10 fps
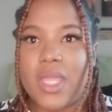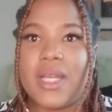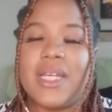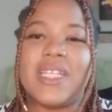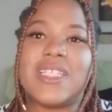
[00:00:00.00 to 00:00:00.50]

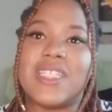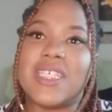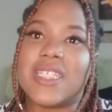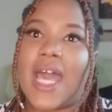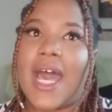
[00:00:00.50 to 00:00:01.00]
It's
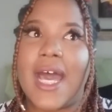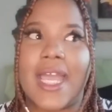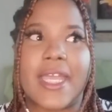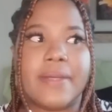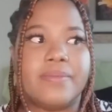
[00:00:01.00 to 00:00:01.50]
this
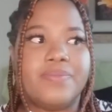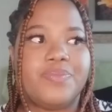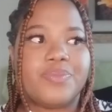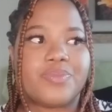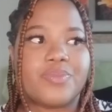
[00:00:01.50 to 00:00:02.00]
high
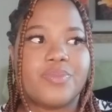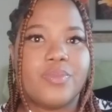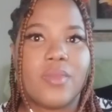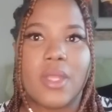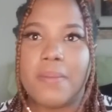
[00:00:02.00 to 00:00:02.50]

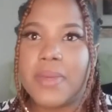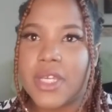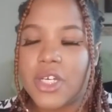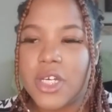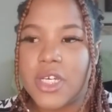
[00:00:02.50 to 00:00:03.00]

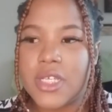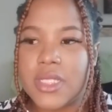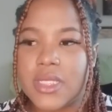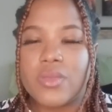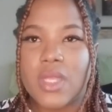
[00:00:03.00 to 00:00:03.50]

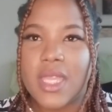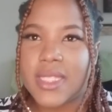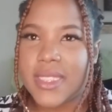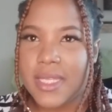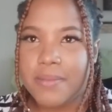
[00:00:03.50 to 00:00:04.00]
because
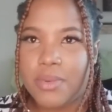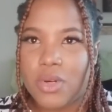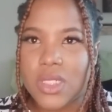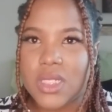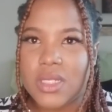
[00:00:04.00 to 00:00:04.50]
it's
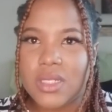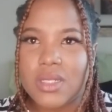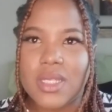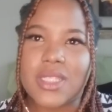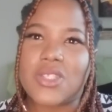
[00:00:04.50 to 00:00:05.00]
imported.
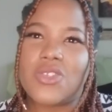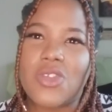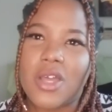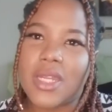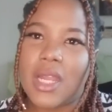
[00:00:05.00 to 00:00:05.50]
It's
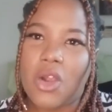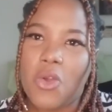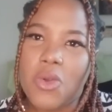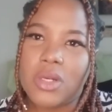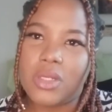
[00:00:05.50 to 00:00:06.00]
not a
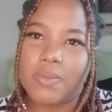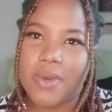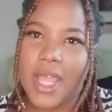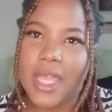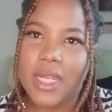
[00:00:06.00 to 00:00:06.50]
local
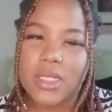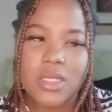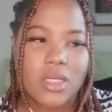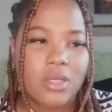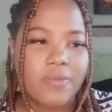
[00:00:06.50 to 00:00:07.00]
brand.
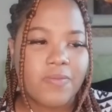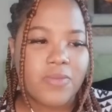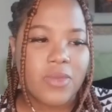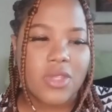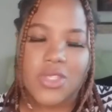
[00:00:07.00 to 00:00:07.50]

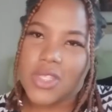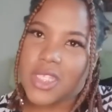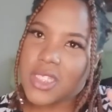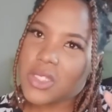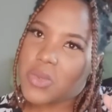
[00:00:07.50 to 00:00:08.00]
So
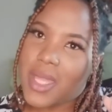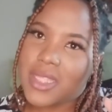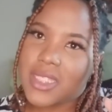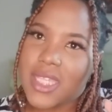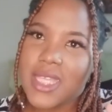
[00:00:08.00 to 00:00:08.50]
this is why the
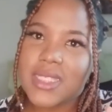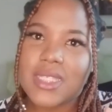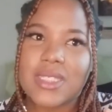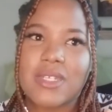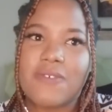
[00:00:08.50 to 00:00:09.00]
taste
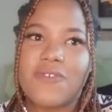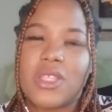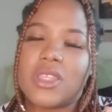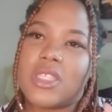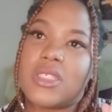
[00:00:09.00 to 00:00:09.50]
is
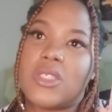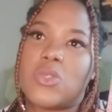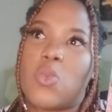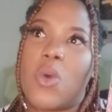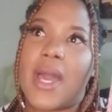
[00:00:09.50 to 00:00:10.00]
different. This is
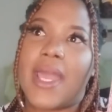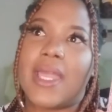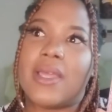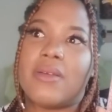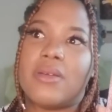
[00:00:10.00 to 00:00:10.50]
why